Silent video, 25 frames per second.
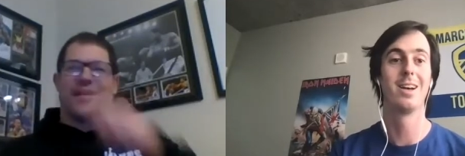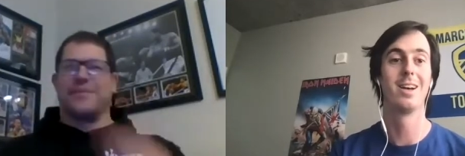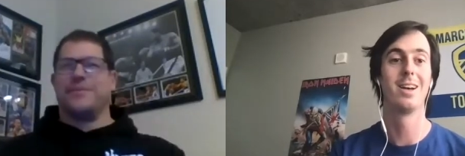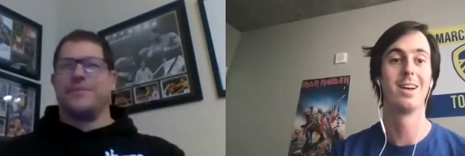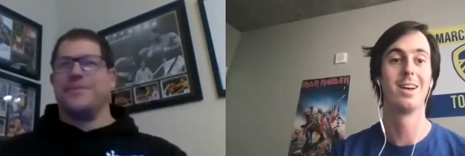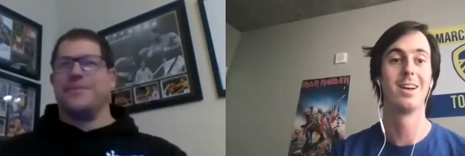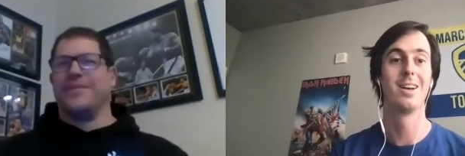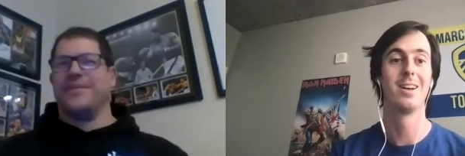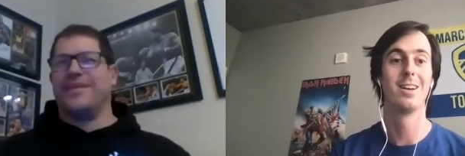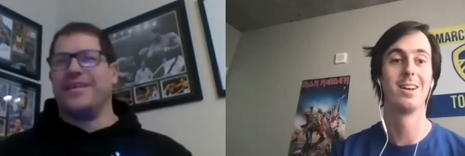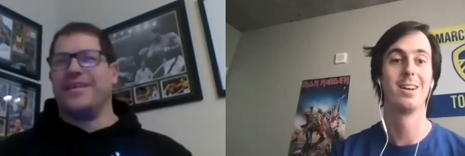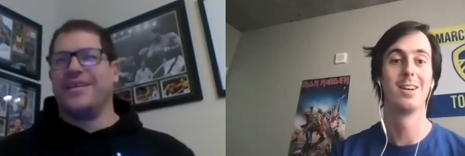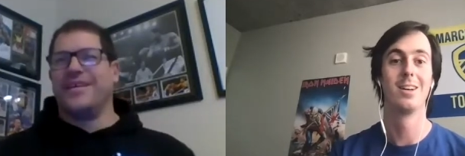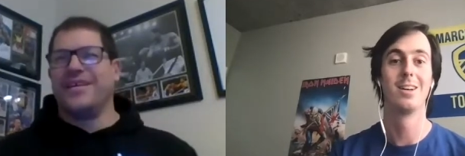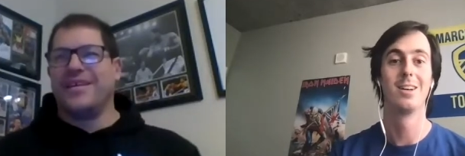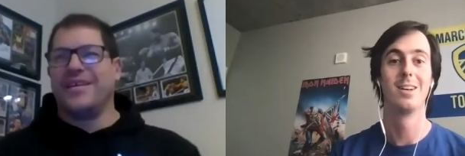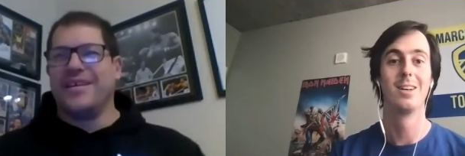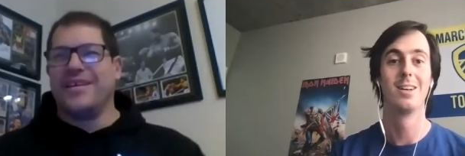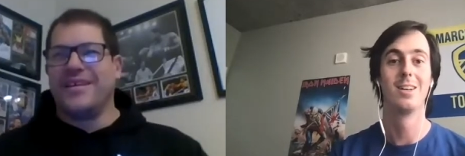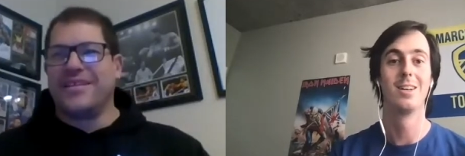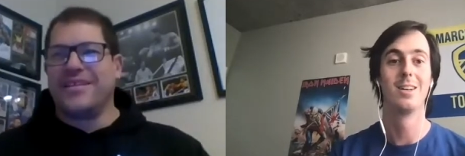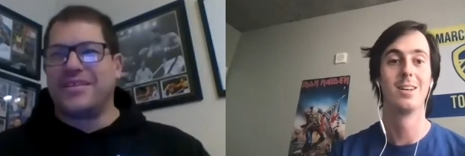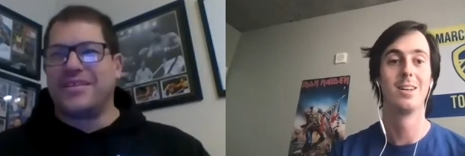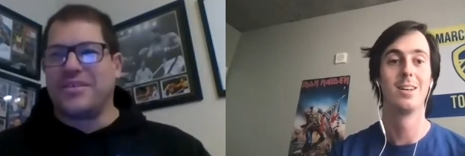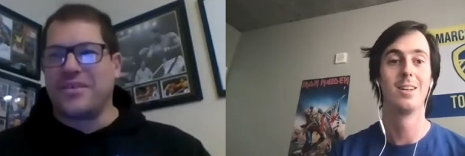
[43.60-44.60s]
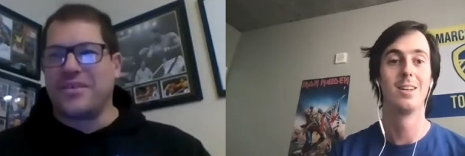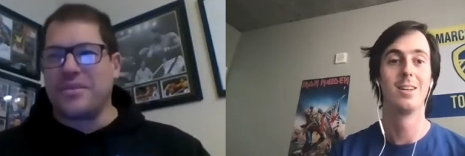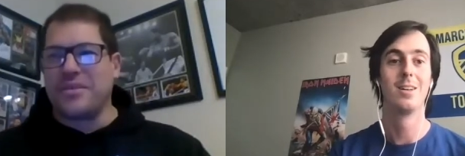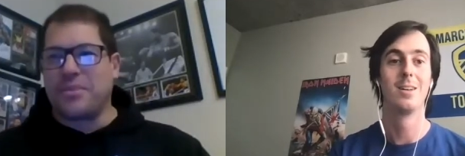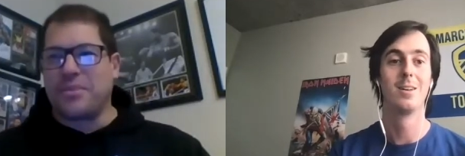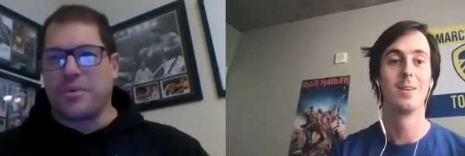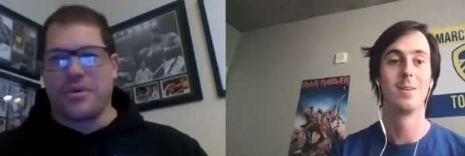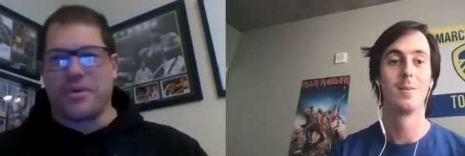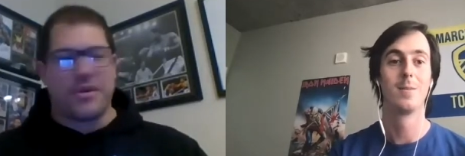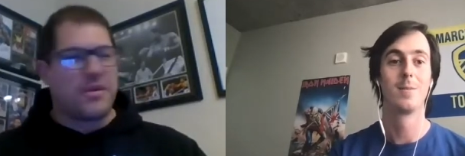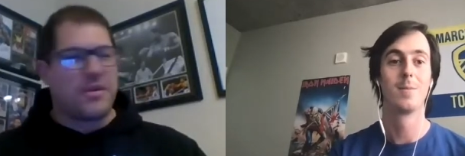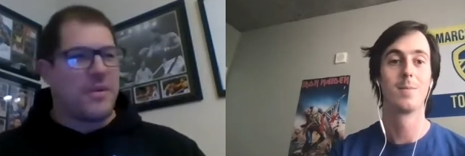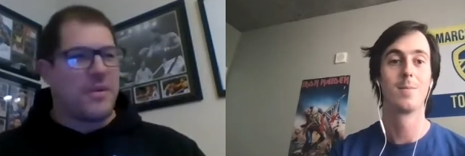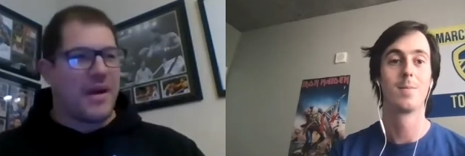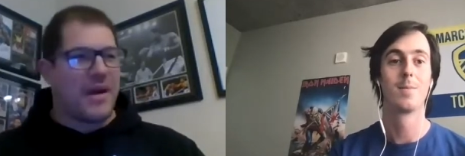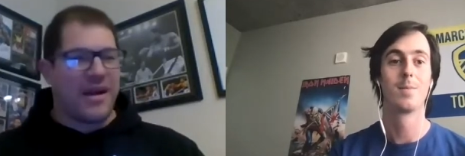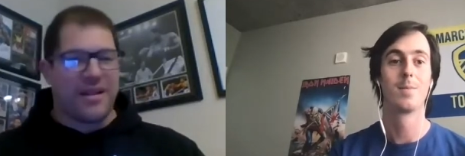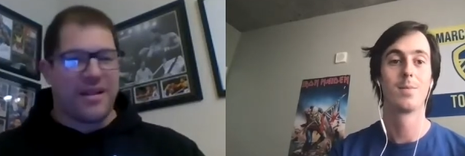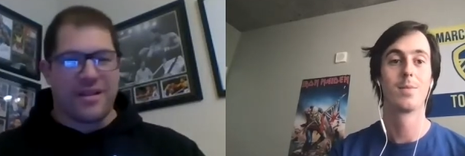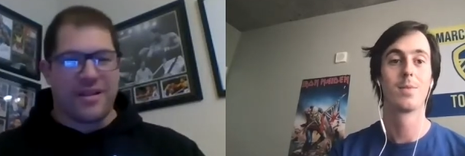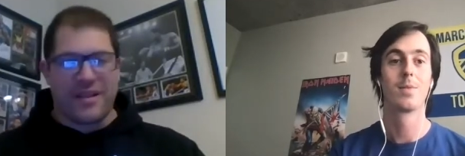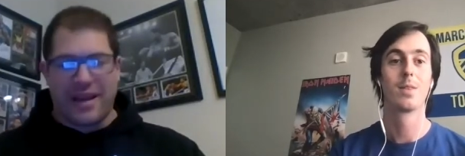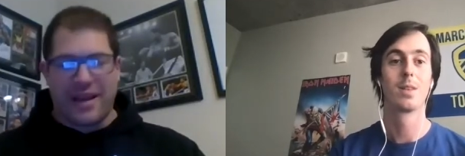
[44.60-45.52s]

Speaker 1: um doing pretty well.